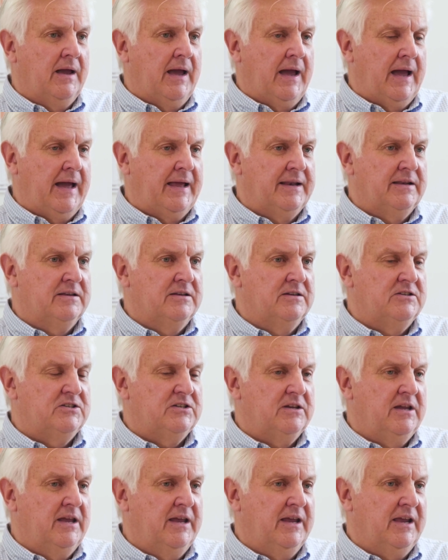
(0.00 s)

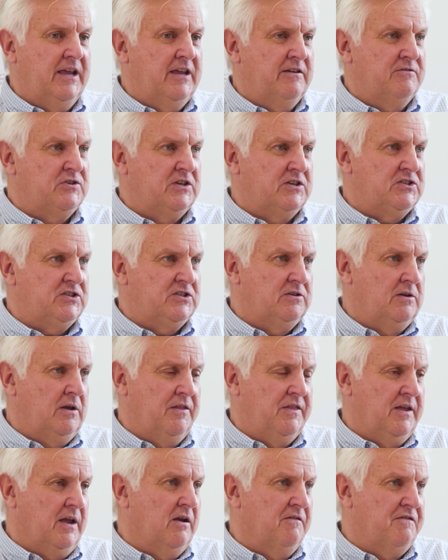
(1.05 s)
And it gives us,
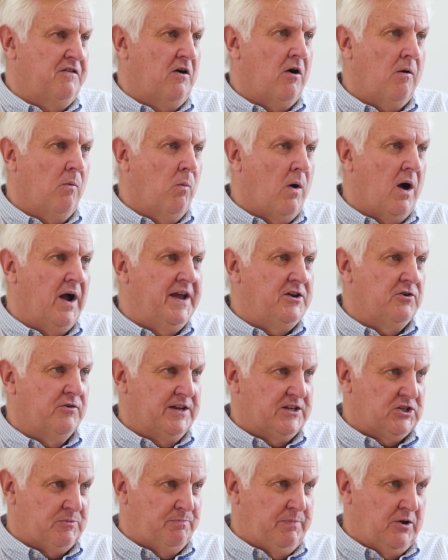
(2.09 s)
I think, a far wider
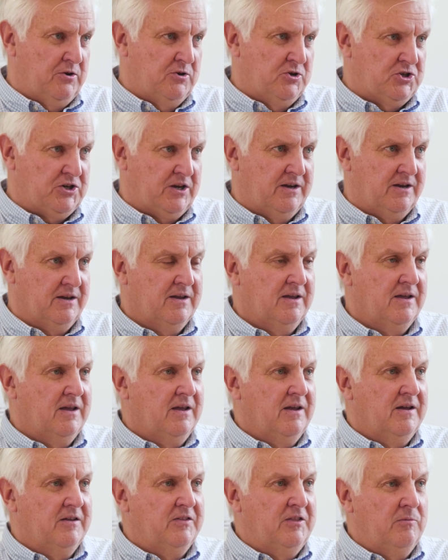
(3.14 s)
exposure
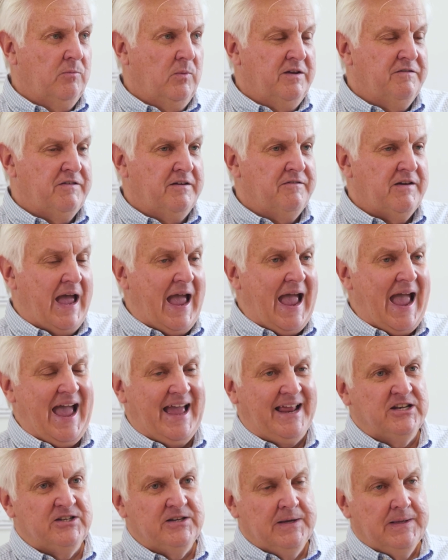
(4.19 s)
than we've ever
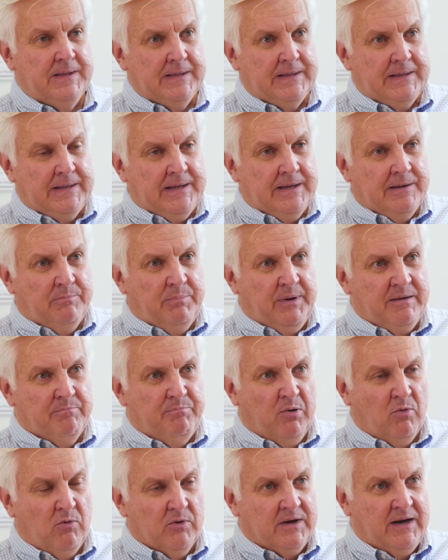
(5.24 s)
had. But
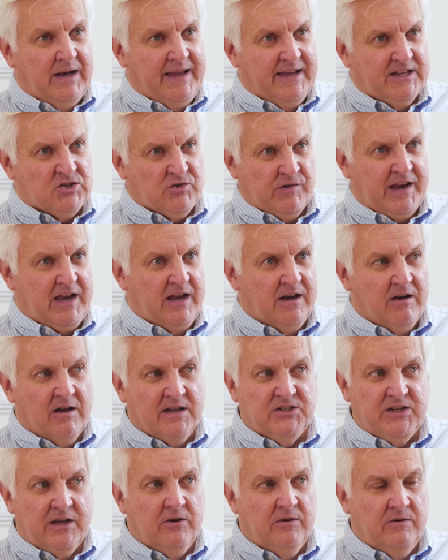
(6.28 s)
importantly, it's
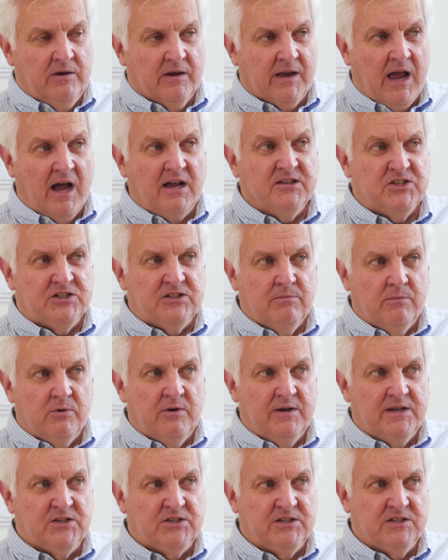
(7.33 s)
recognizing who your
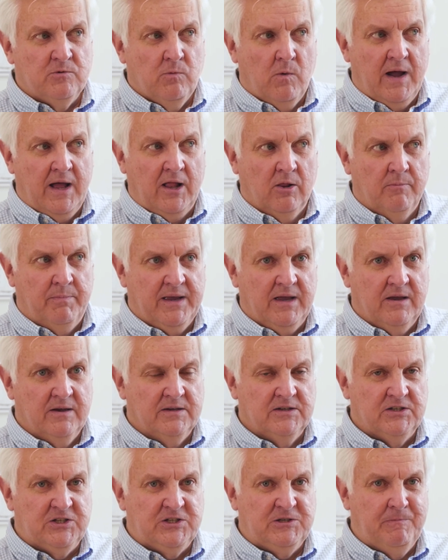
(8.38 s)
customer is as well,
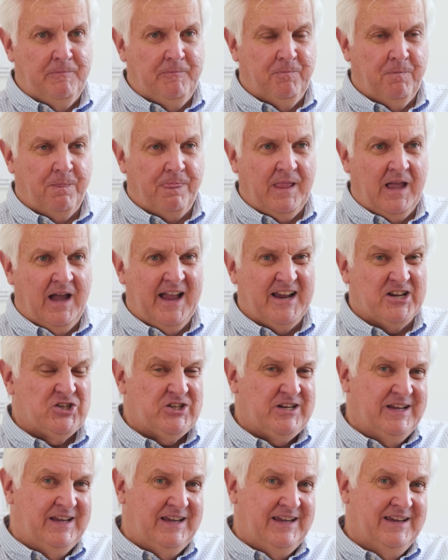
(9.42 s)
because
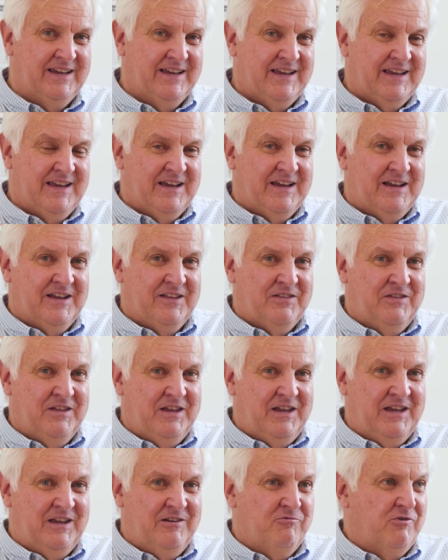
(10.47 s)
actually
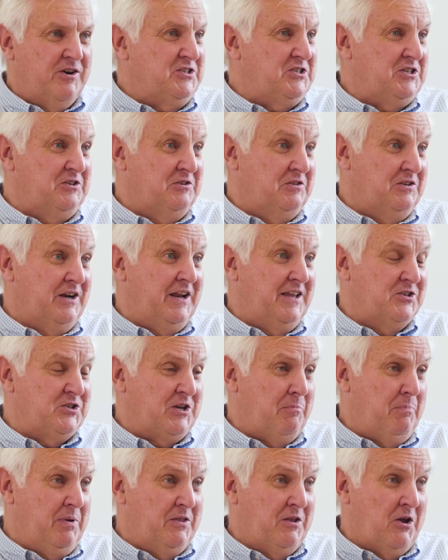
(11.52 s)
the resident that ends
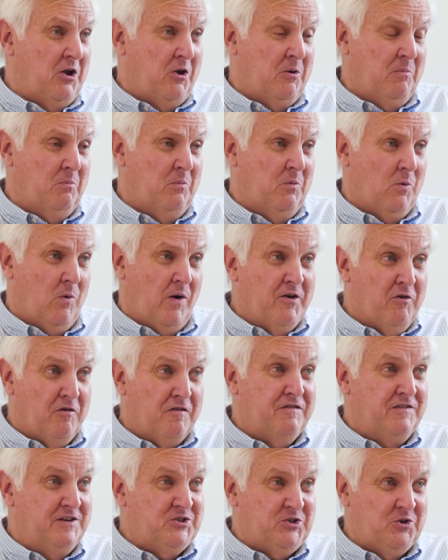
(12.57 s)
up in the home quite
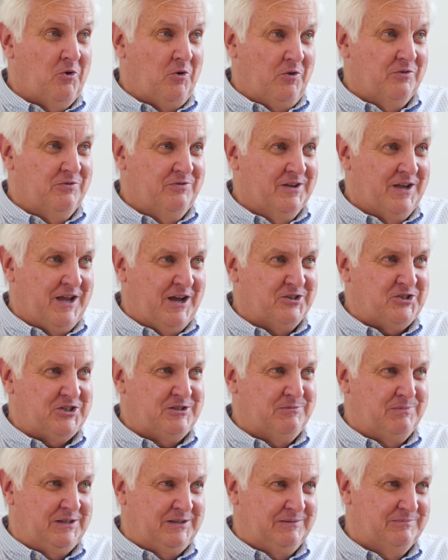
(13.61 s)
often is not the
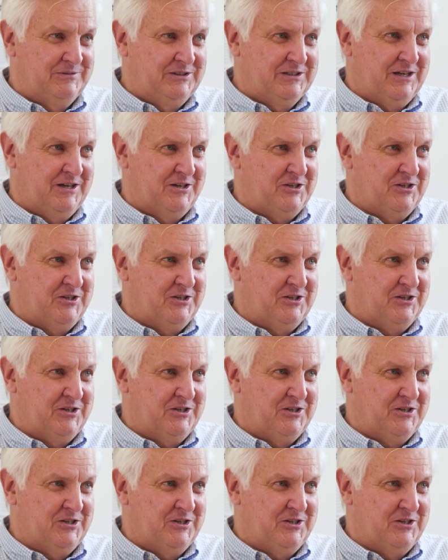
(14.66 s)
customer. The